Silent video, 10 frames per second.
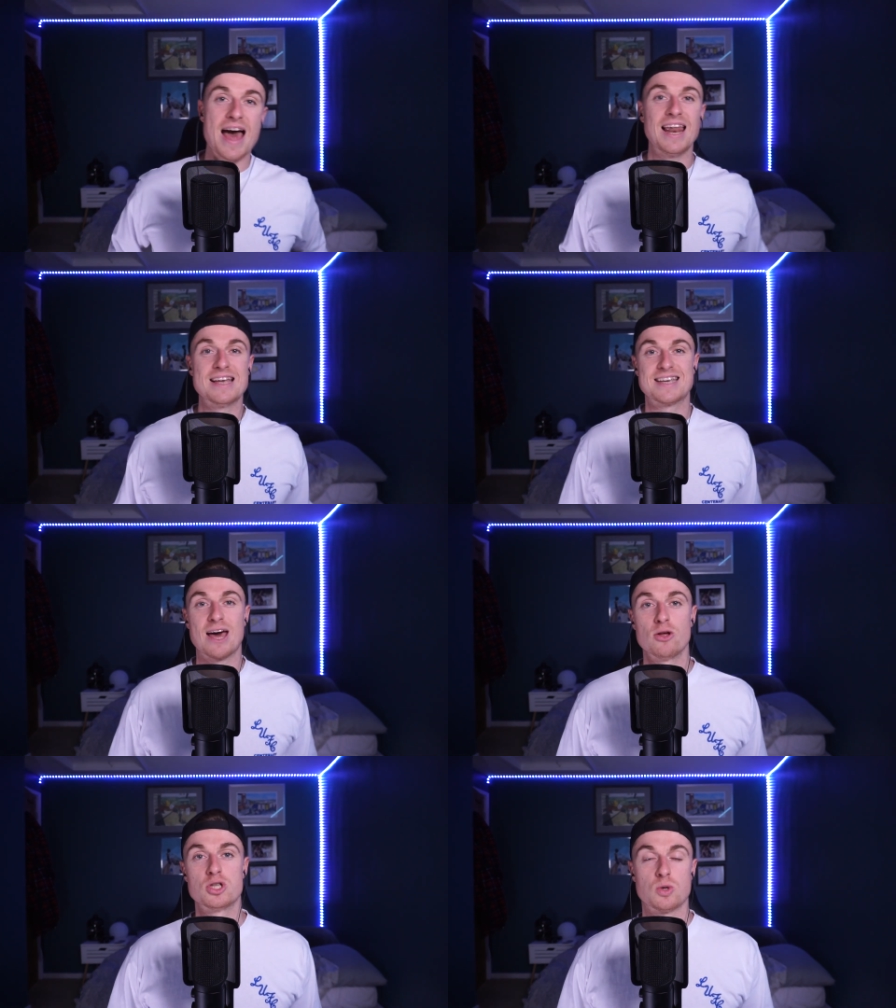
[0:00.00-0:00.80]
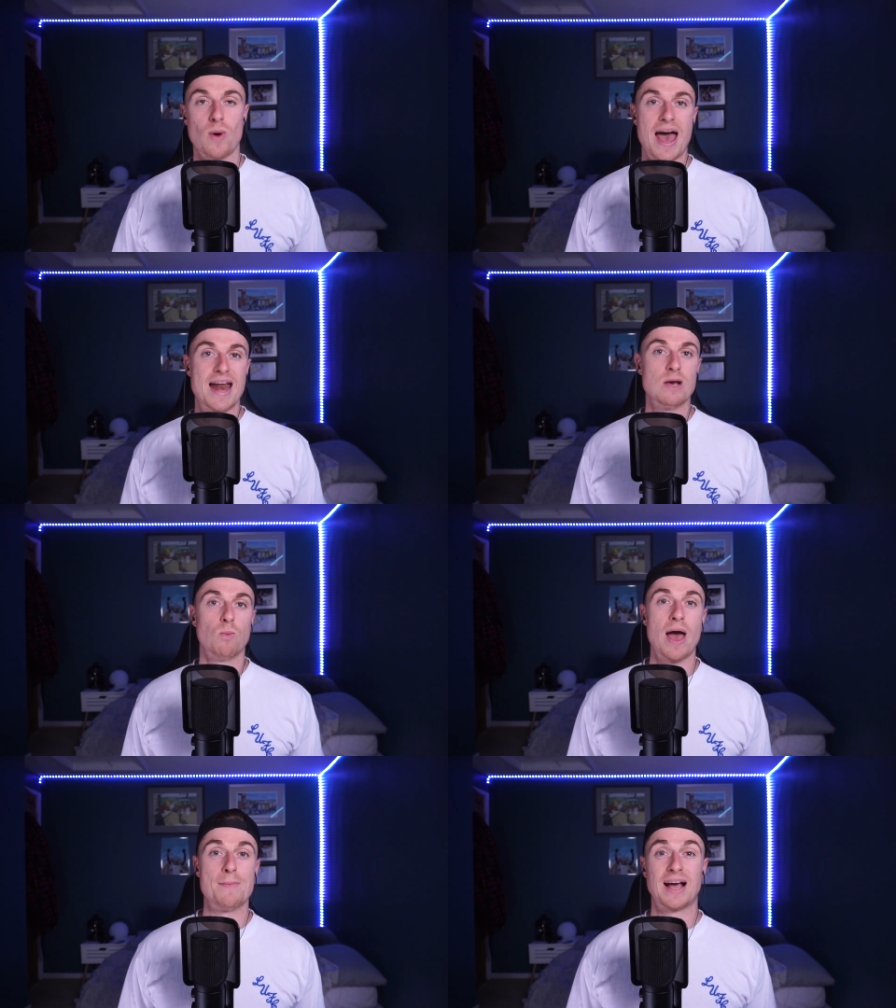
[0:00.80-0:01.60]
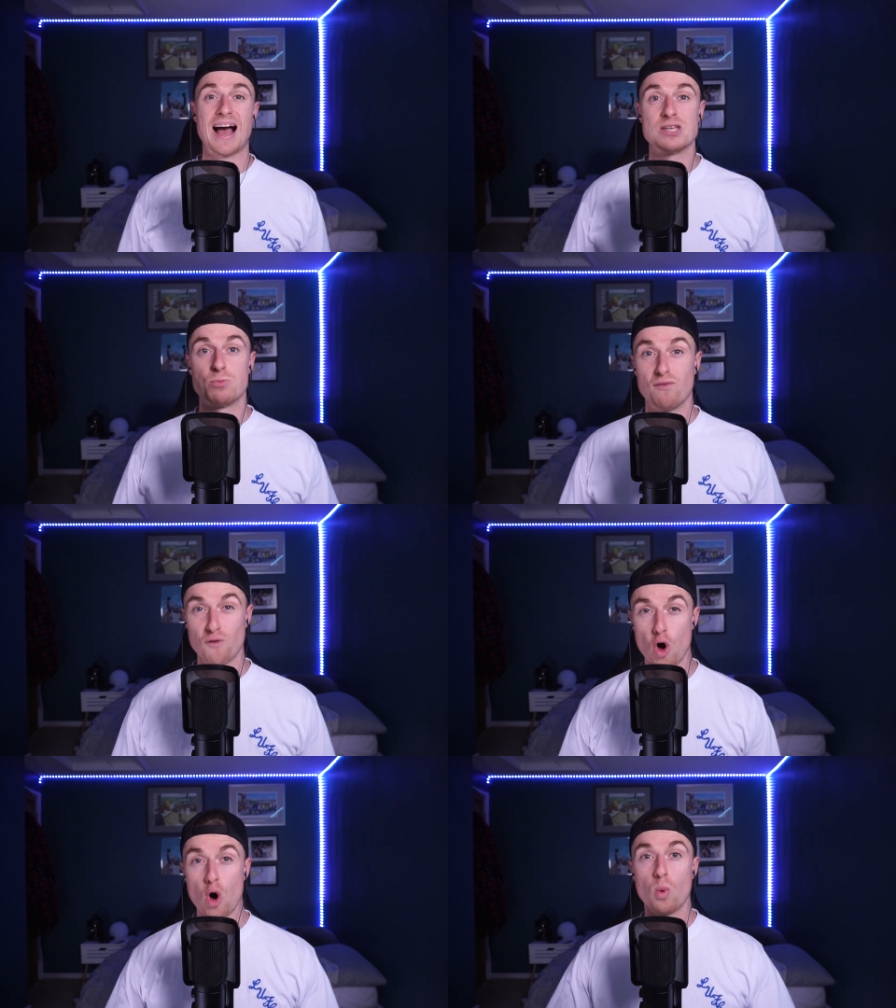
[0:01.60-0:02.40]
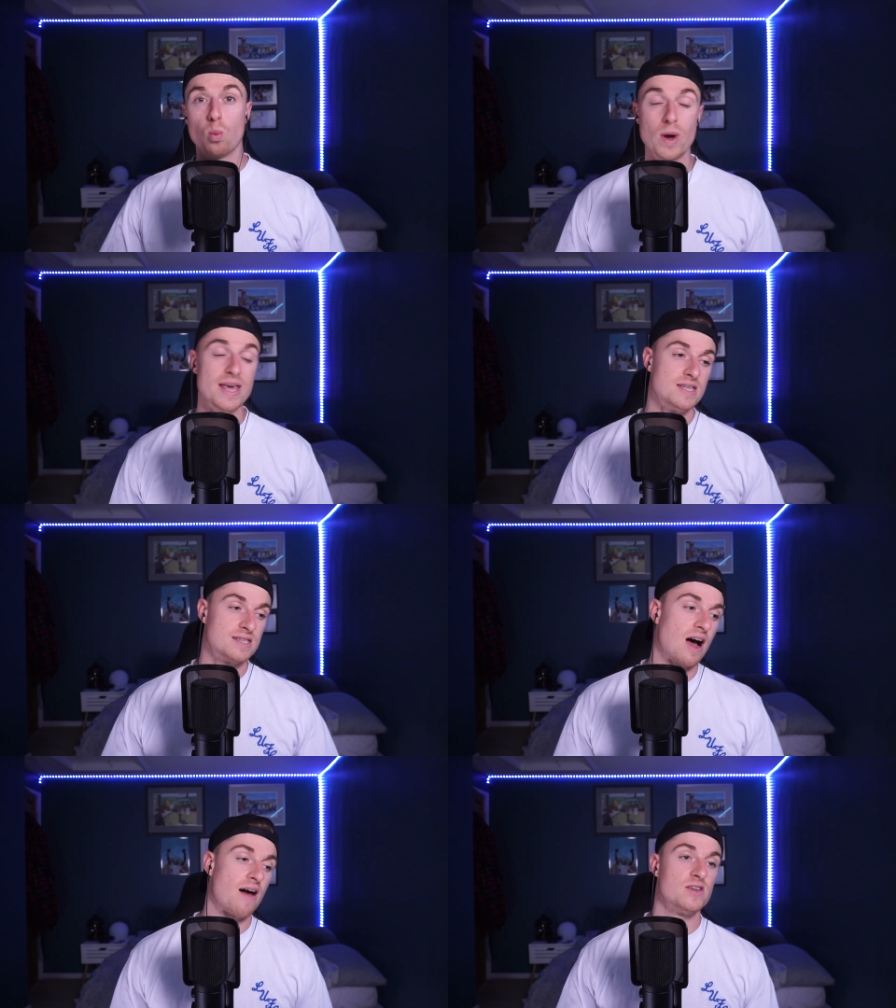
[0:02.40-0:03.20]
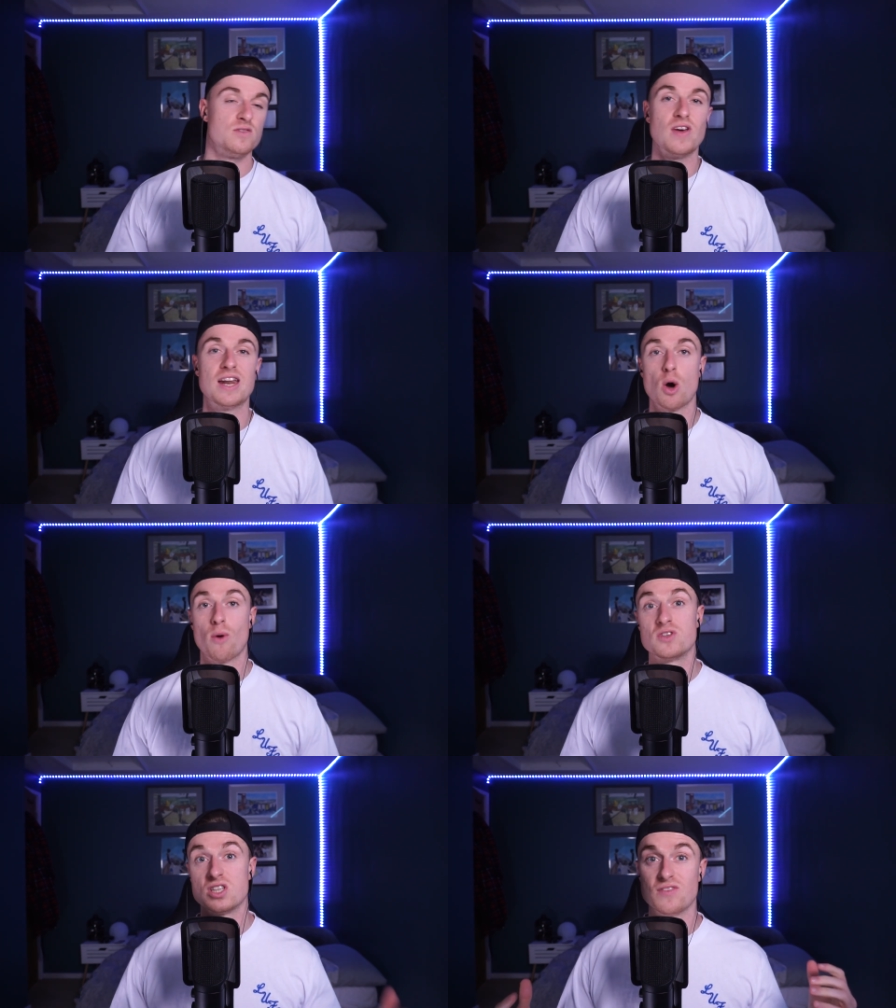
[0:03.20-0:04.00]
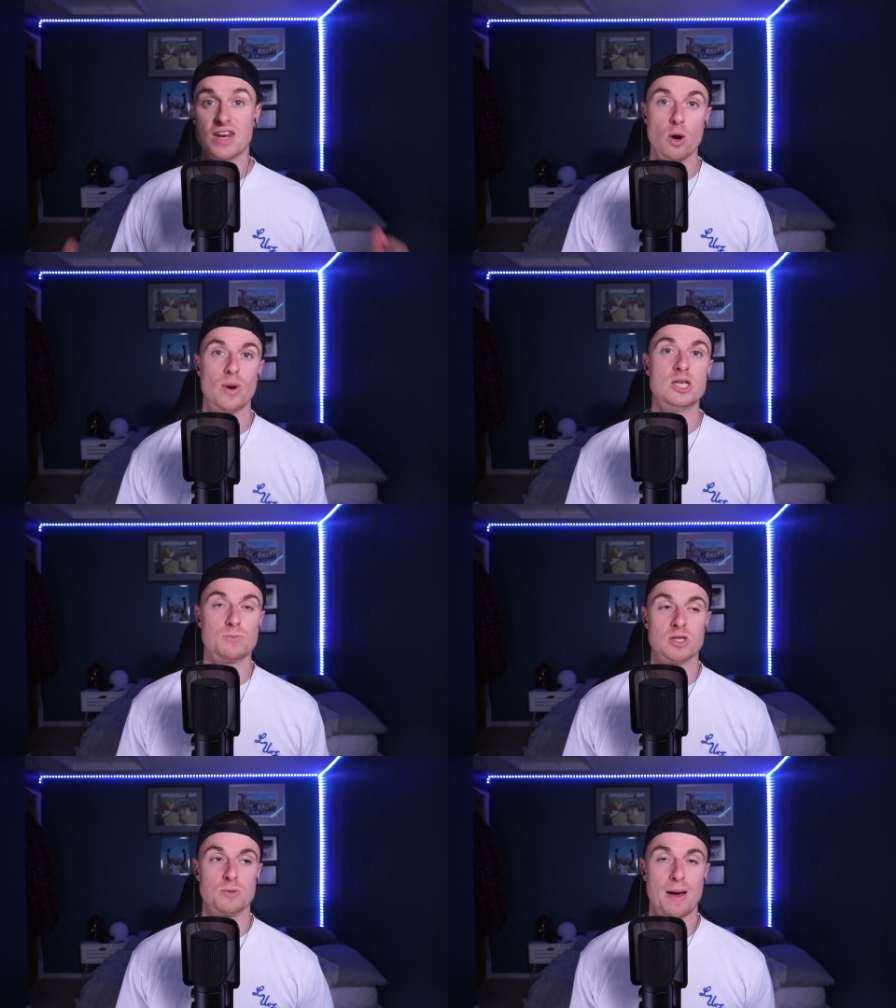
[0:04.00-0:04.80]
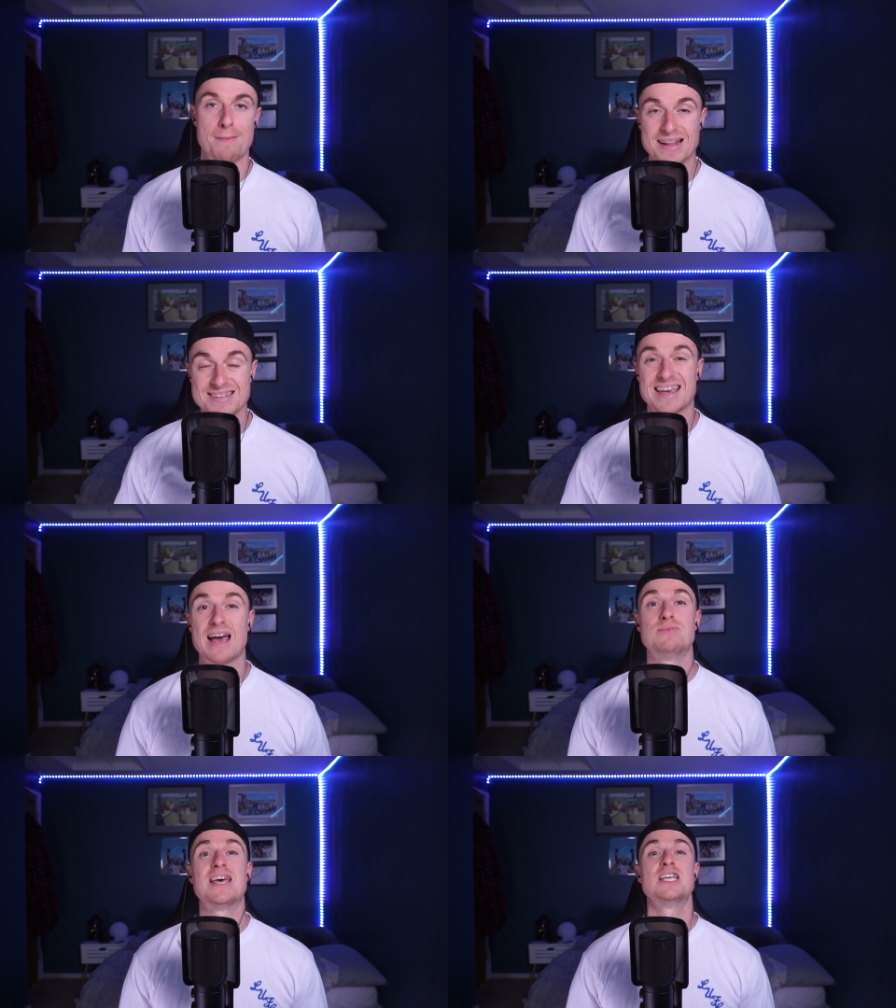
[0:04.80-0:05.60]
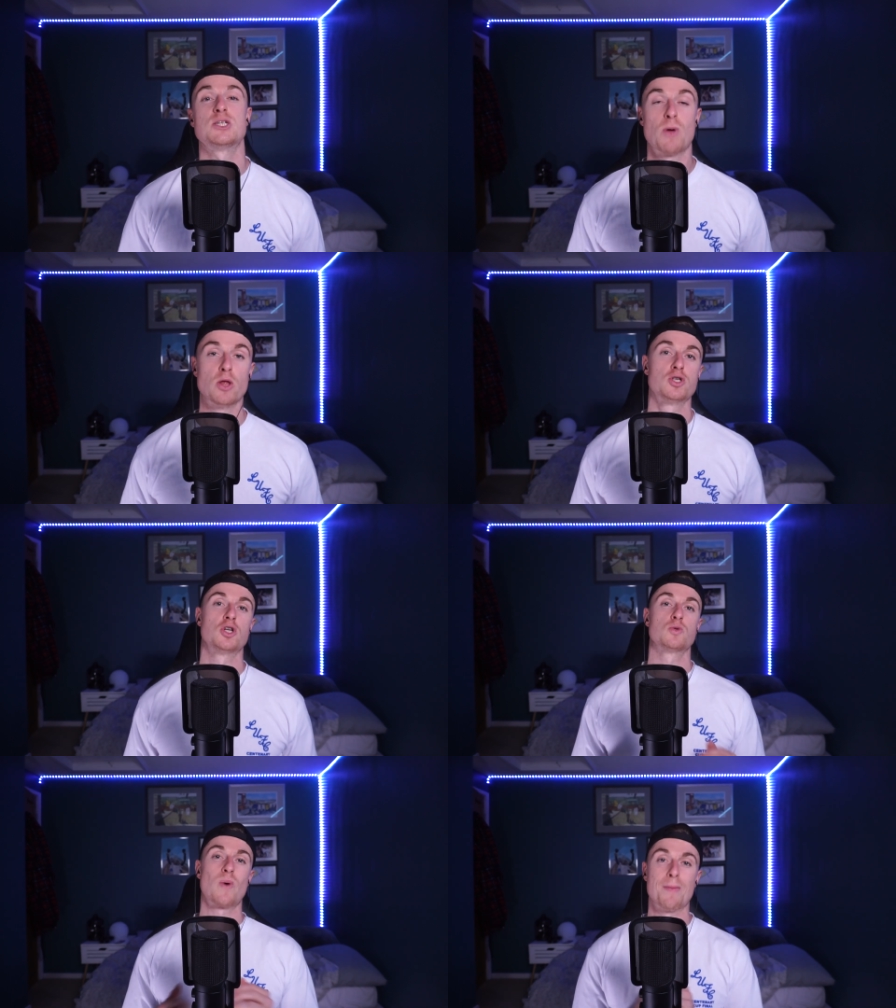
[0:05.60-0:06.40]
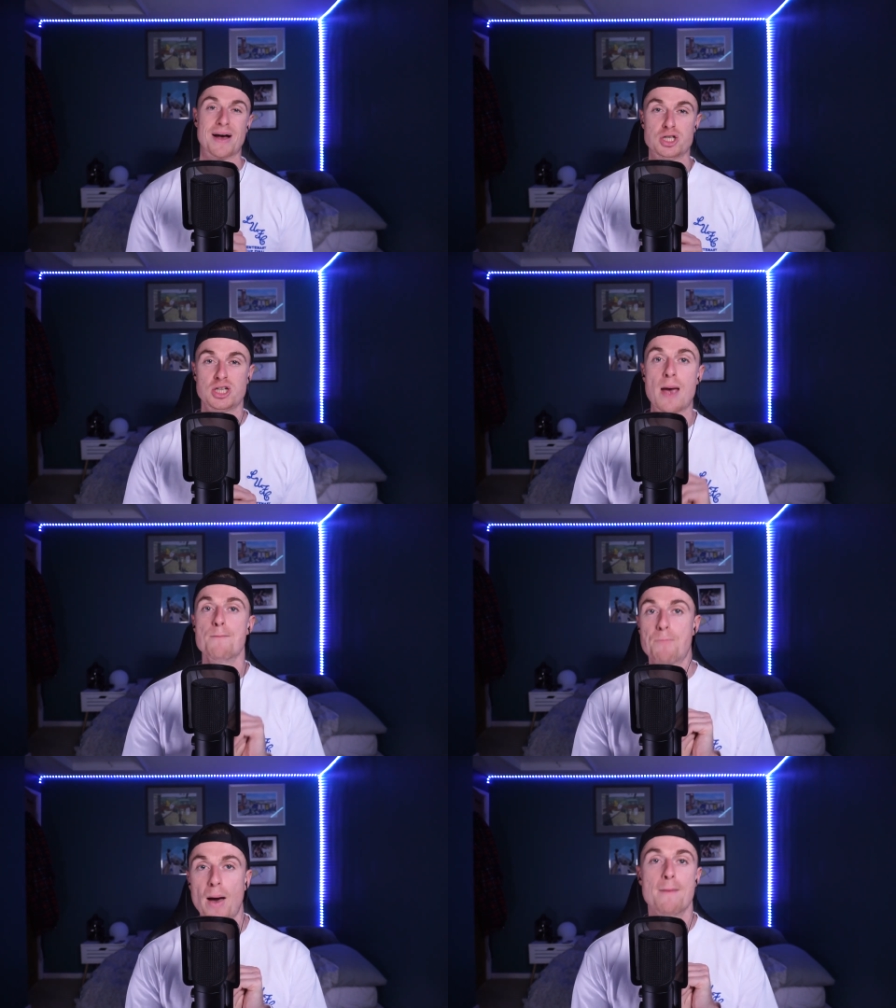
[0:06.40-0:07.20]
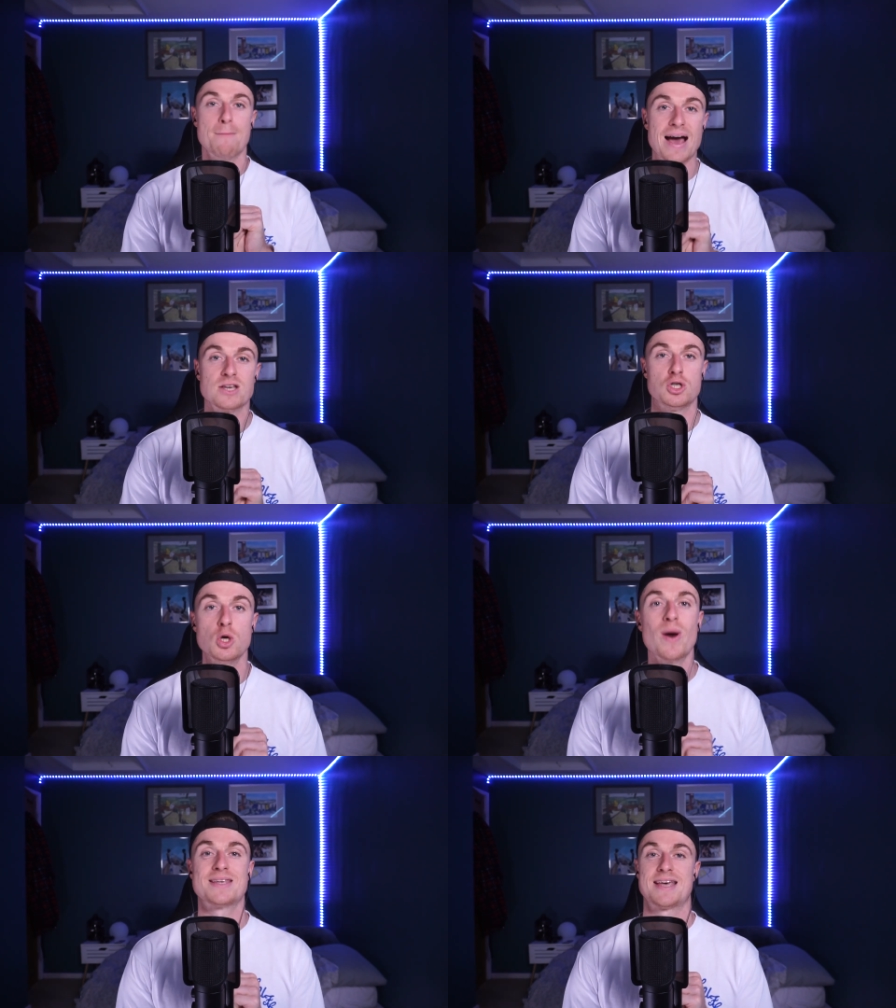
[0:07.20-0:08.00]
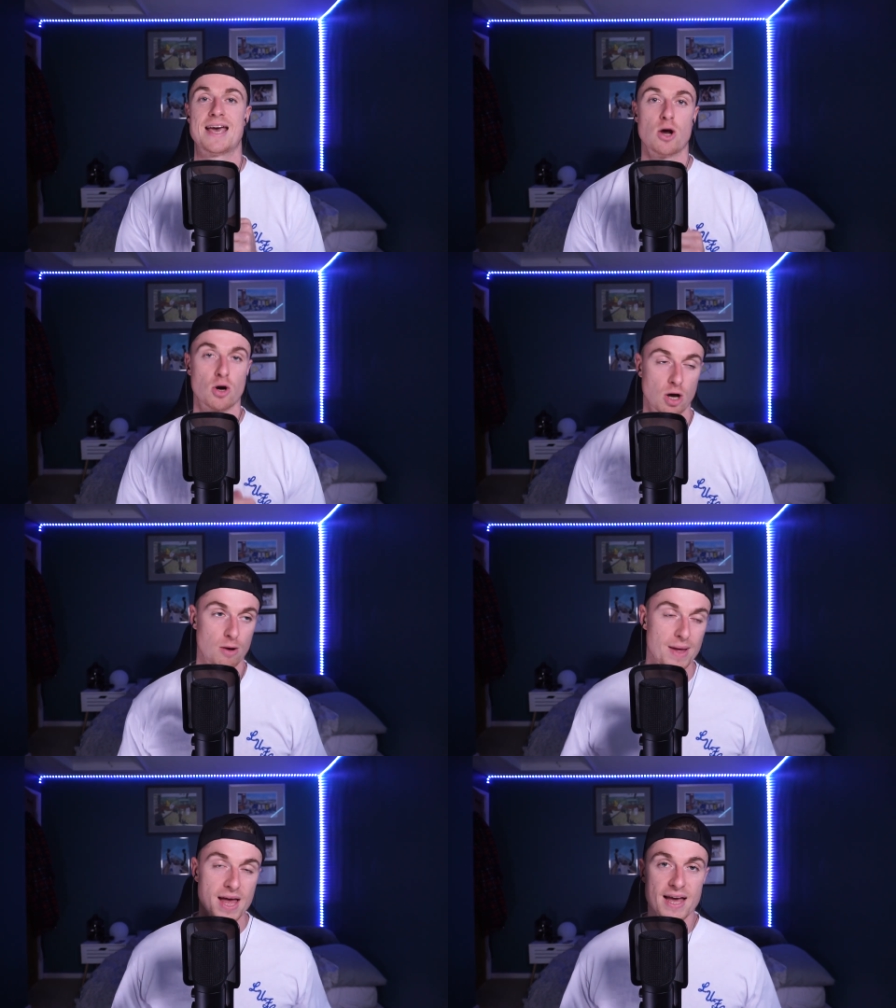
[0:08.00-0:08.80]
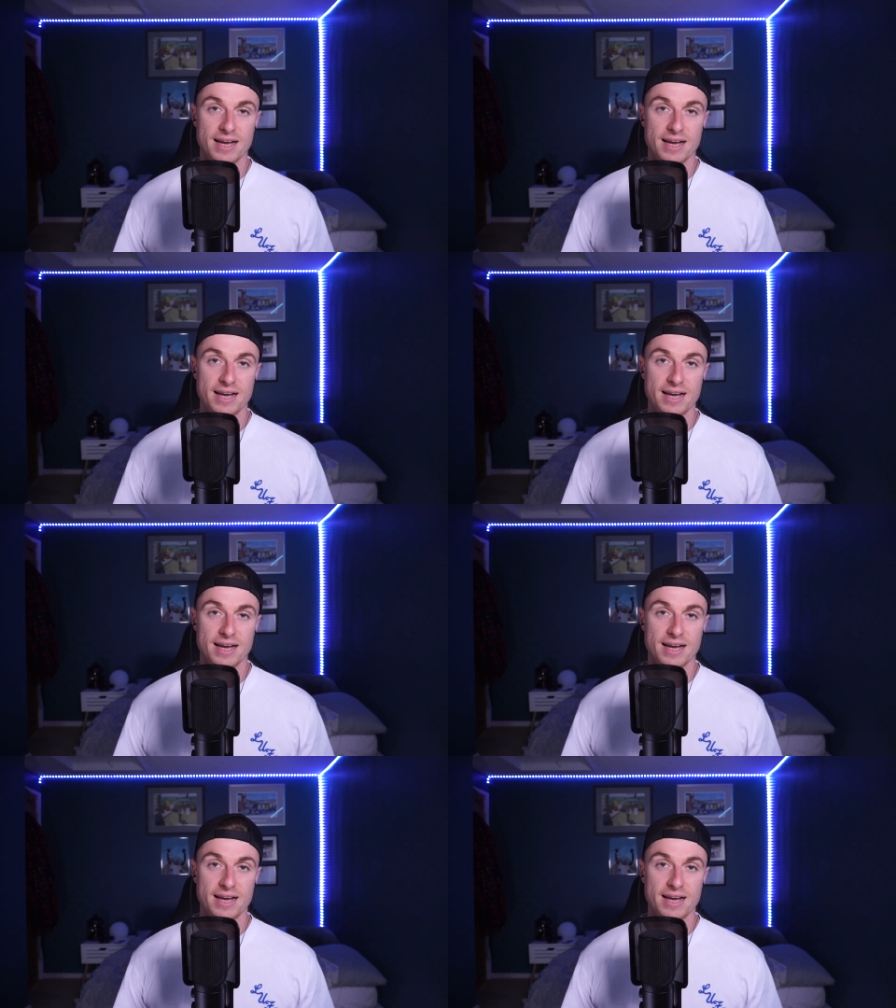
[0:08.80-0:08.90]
yeah, let's get on to it anyway. But guys, before we start this video, obviously the video is sponsored by Manscaped. It is sponsored as well by ShipBikes.BikesUSA.com.